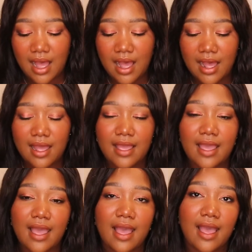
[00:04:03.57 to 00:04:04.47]

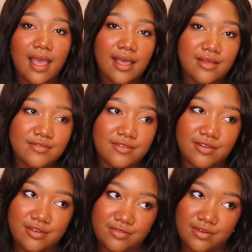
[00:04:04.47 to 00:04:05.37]
I have
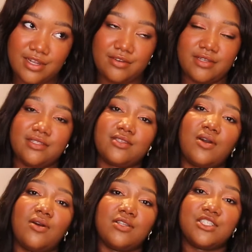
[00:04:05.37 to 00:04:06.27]
a fragrance
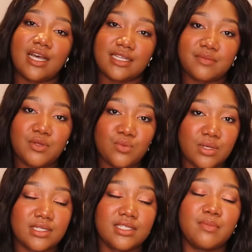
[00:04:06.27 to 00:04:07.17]
called Jasmine
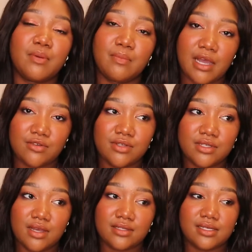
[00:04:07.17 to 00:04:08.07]
Wisp by
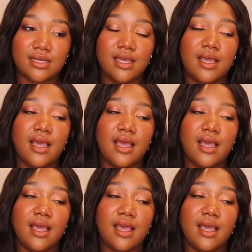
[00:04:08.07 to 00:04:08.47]
Razazi,